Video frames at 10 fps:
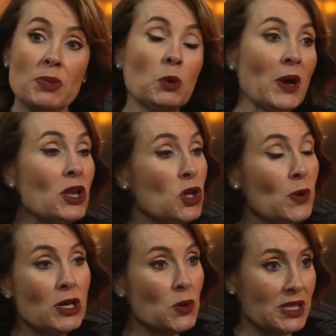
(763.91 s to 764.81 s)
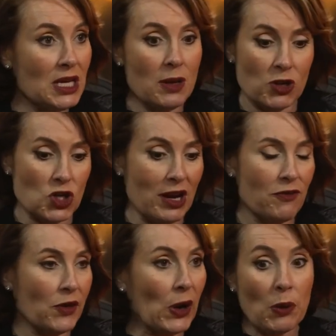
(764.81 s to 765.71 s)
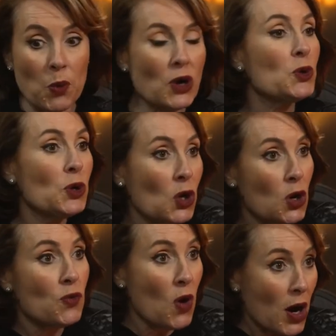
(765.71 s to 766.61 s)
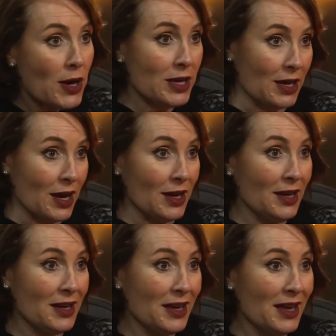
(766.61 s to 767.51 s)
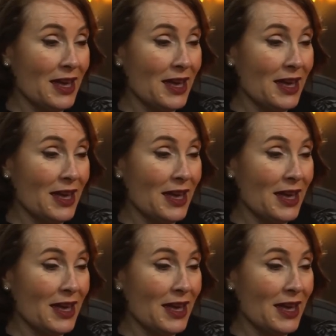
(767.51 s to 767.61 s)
But when you and your team are trying to figure out what could go wrong here,